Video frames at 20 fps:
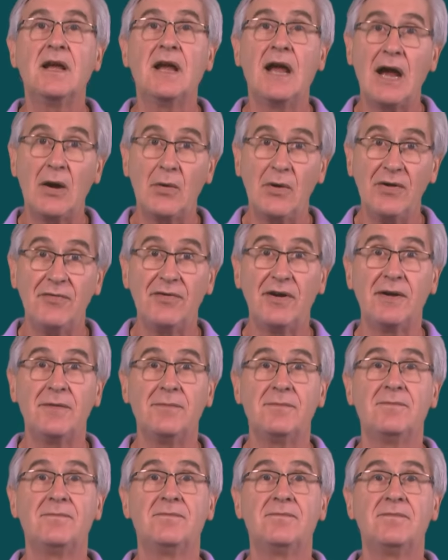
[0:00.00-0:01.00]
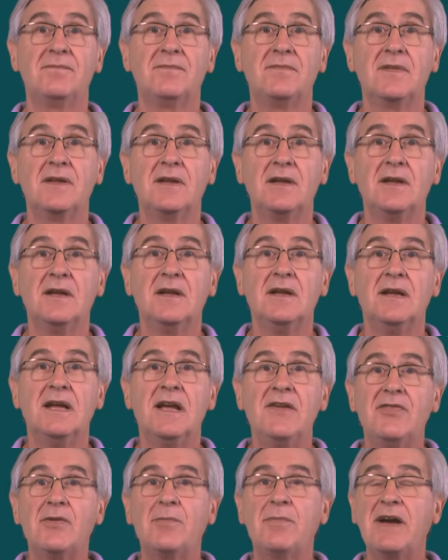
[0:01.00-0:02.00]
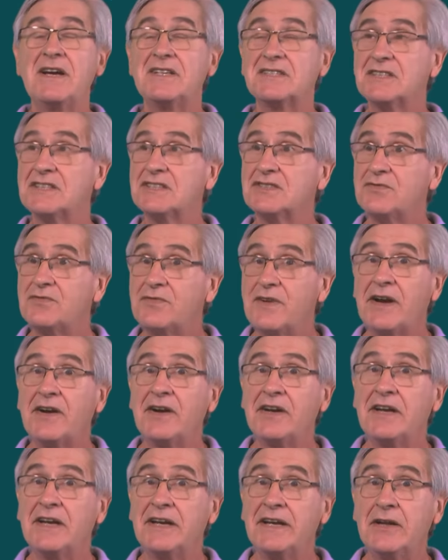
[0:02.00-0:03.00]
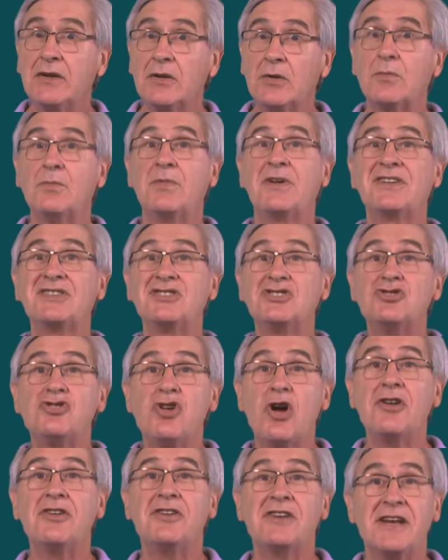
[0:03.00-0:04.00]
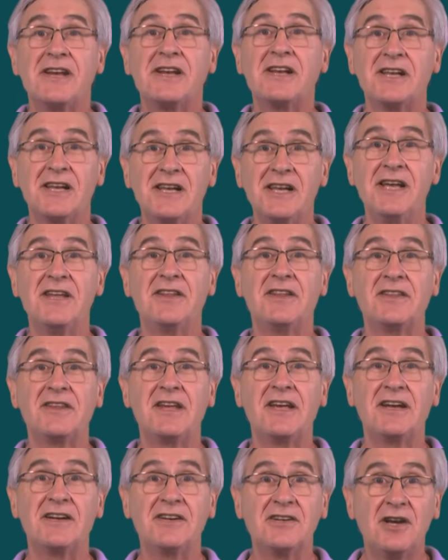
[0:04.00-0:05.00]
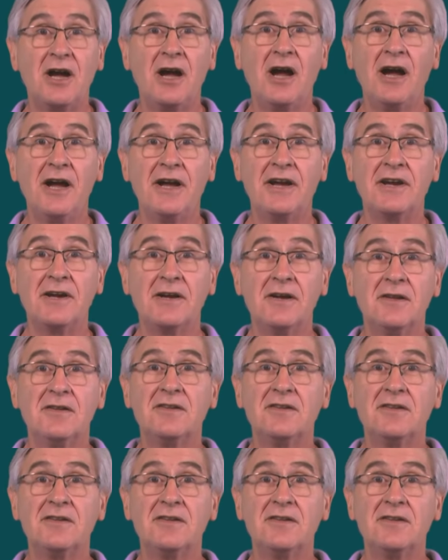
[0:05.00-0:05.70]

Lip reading: However, if the patient is very ill, but it's not yet clear that they're dying,